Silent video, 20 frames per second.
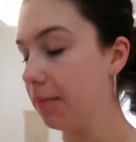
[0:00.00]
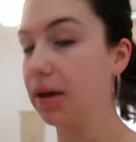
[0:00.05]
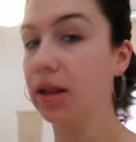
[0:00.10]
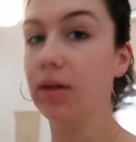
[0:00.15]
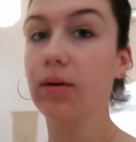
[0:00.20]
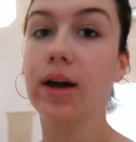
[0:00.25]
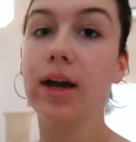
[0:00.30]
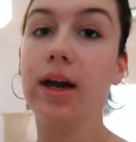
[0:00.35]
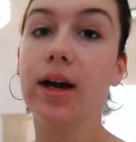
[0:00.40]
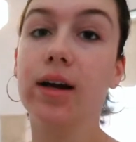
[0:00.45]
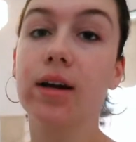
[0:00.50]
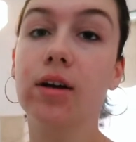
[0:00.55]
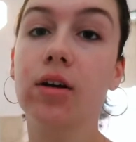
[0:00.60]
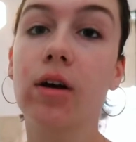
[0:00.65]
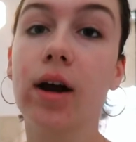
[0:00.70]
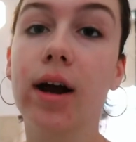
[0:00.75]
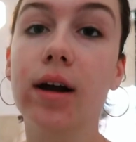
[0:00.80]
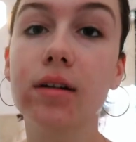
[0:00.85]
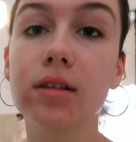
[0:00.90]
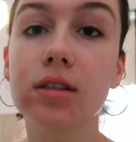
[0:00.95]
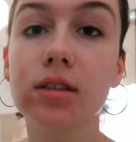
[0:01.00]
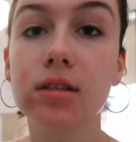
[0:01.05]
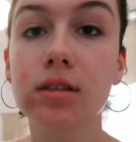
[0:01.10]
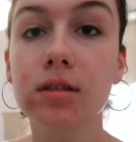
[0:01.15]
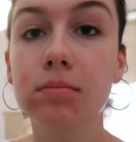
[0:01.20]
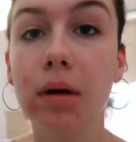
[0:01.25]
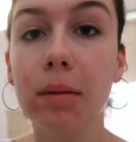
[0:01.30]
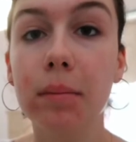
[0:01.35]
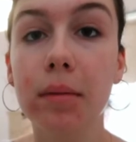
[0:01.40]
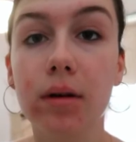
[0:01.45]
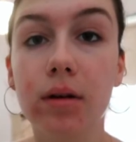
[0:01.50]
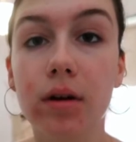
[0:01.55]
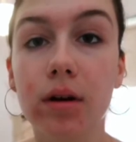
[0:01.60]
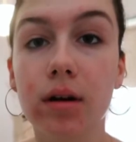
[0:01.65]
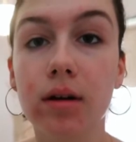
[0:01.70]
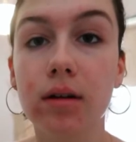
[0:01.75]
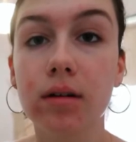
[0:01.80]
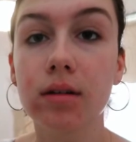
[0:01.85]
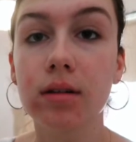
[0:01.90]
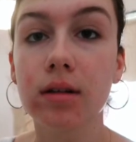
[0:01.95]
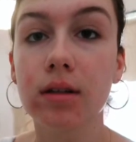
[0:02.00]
By the way, I cracked my mirror.